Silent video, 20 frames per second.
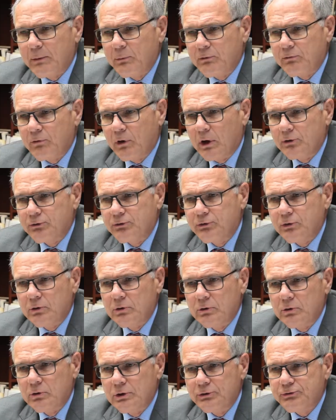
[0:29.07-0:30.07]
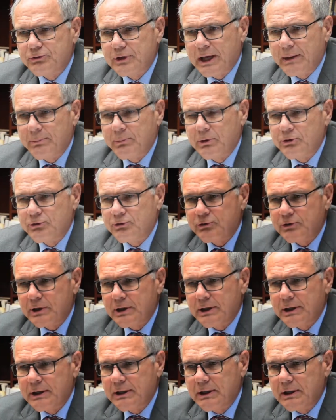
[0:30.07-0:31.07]
We've also established
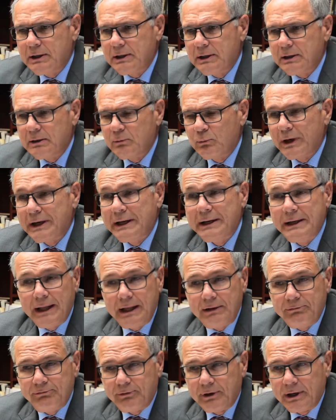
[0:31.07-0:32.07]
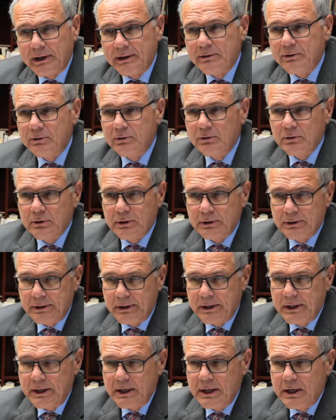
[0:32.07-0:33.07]
a uh, rainy day fund or a
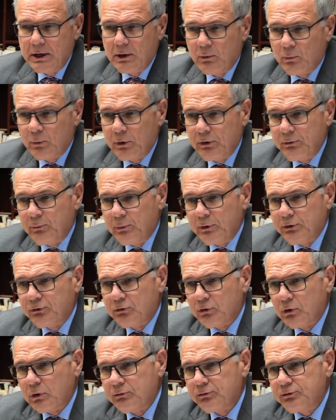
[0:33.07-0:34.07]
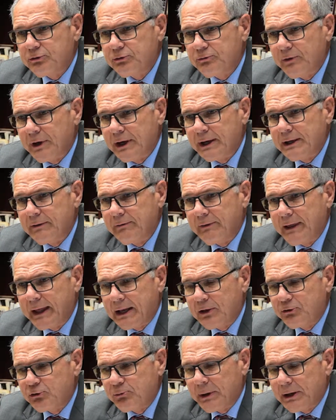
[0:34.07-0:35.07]
re reserves fund, and that
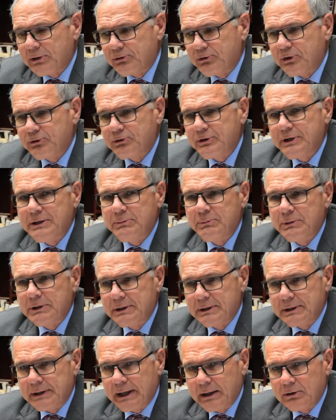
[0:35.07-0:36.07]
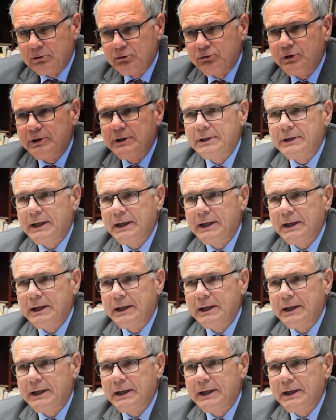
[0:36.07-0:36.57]
has about $16 million in it